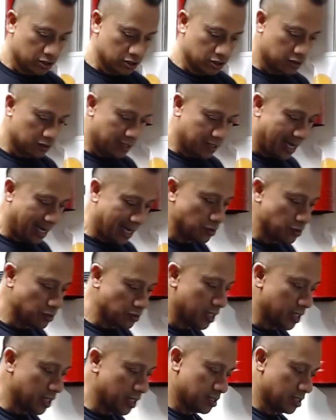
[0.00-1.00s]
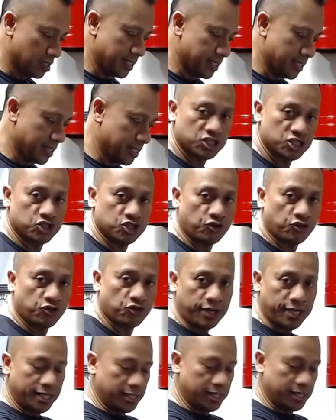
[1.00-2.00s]
So now you got your legs
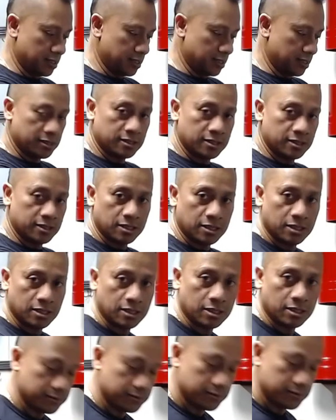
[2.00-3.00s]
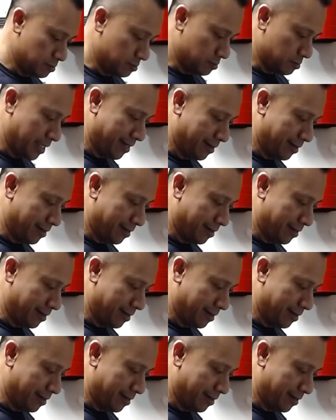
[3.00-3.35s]
straight, like